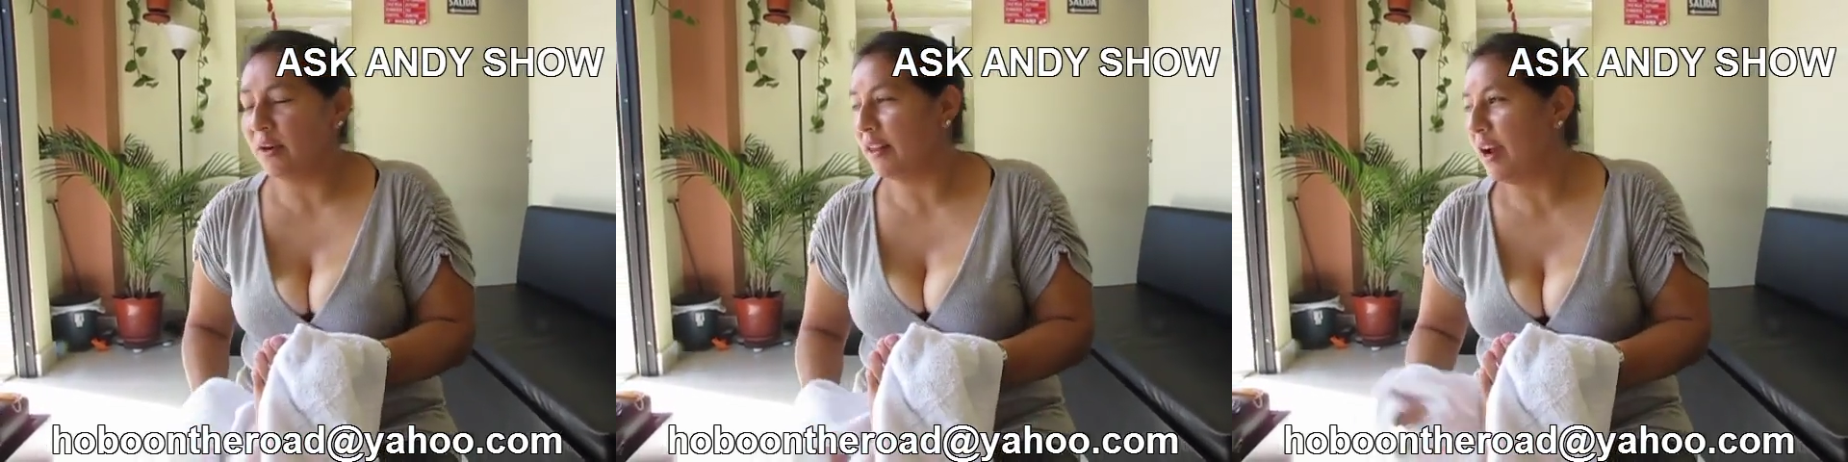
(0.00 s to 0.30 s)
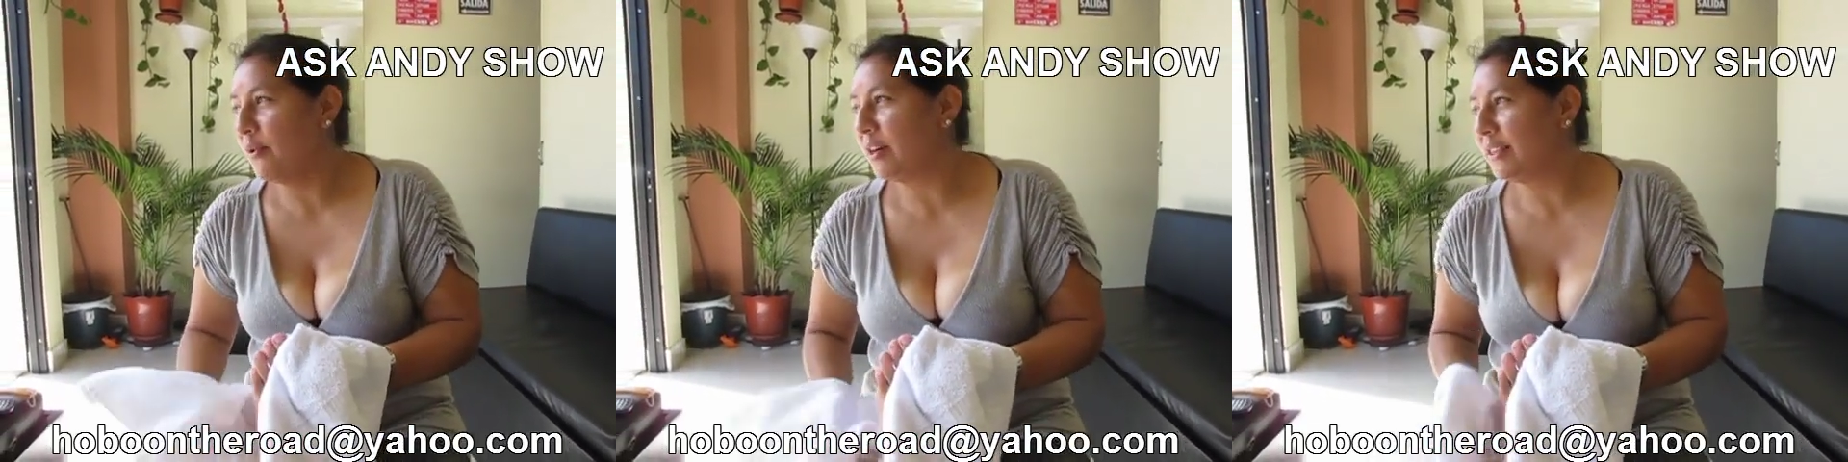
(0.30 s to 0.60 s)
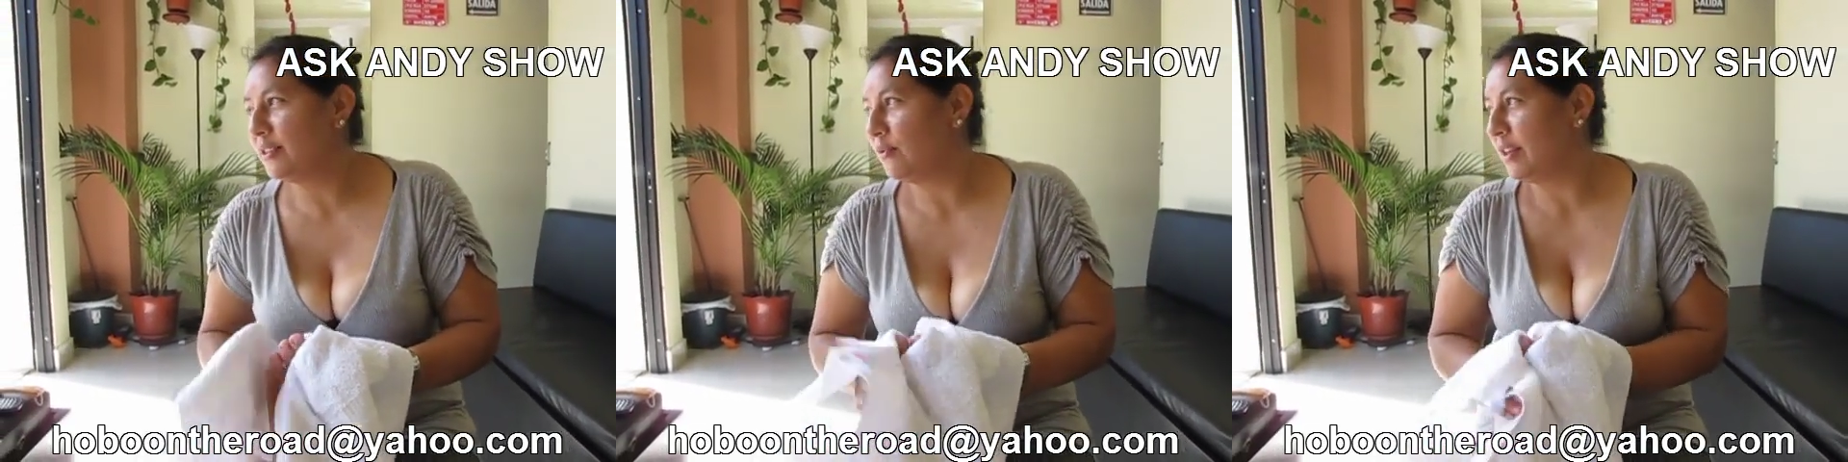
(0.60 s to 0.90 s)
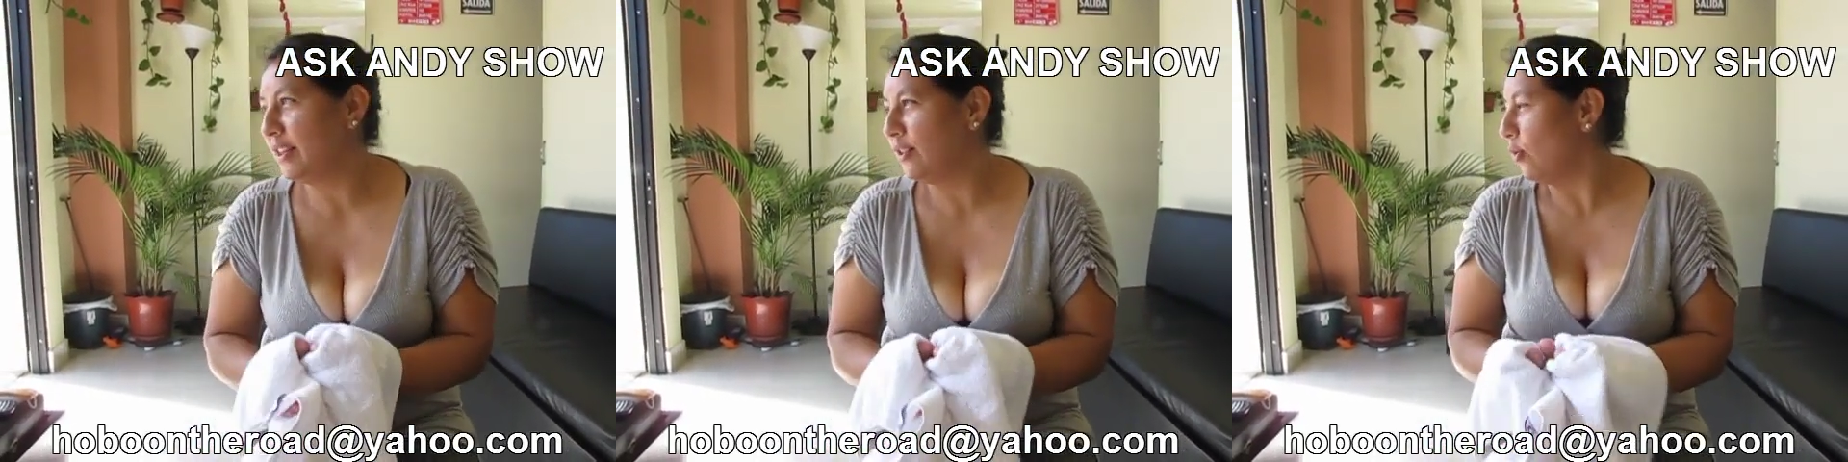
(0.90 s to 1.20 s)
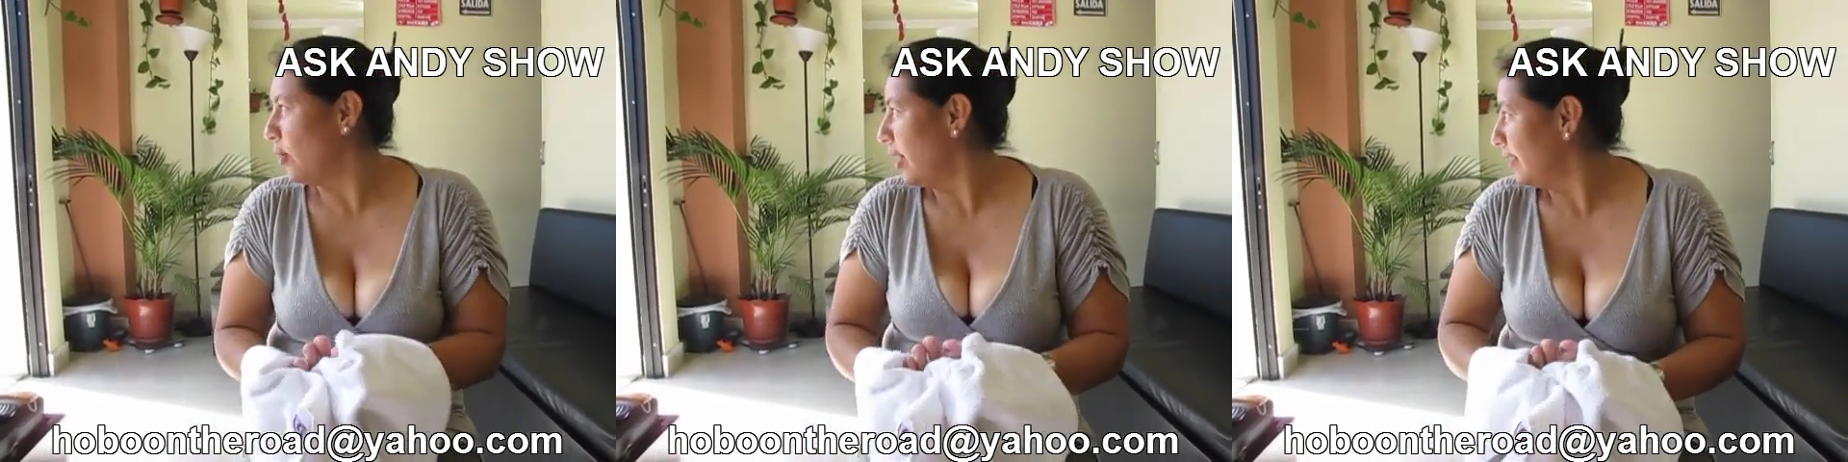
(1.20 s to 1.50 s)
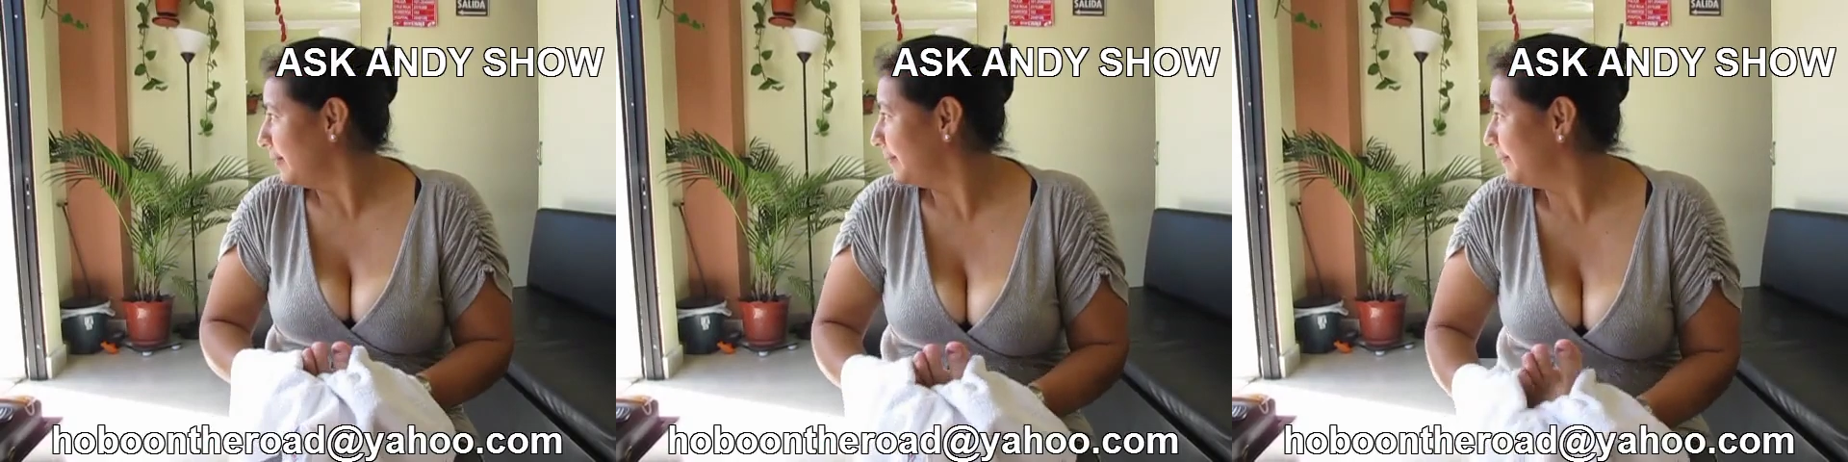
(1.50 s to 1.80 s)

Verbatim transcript: one hour is twenty dollars.